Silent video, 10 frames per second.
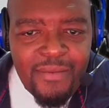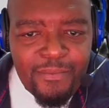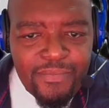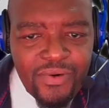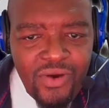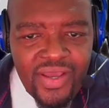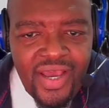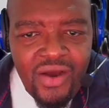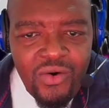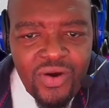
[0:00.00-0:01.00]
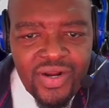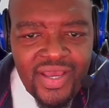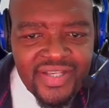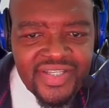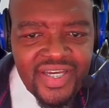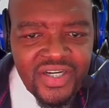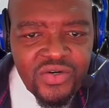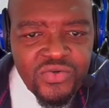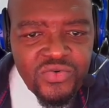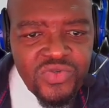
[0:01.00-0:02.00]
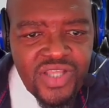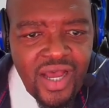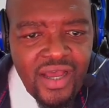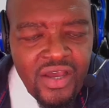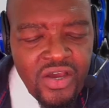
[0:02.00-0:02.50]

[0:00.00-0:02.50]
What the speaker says: employer or as a recruiter,